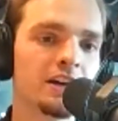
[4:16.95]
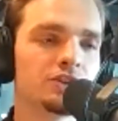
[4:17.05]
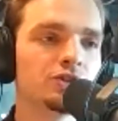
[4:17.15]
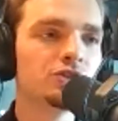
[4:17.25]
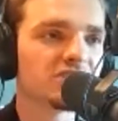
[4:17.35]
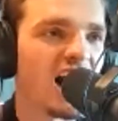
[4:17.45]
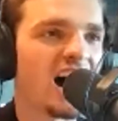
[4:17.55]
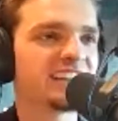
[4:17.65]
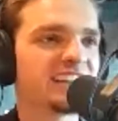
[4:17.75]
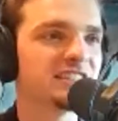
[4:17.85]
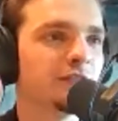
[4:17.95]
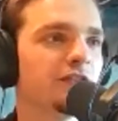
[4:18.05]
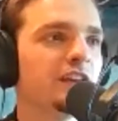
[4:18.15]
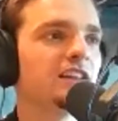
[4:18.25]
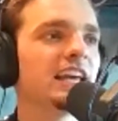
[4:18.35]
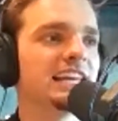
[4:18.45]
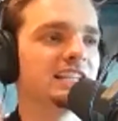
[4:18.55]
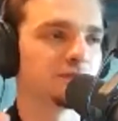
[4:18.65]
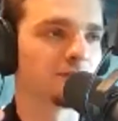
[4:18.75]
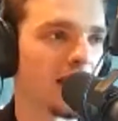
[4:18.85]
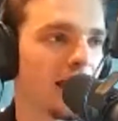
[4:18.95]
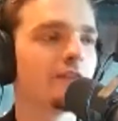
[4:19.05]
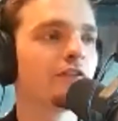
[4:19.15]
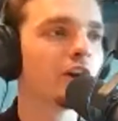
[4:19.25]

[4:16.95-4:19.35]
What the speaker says: You just honestly feel like it is forever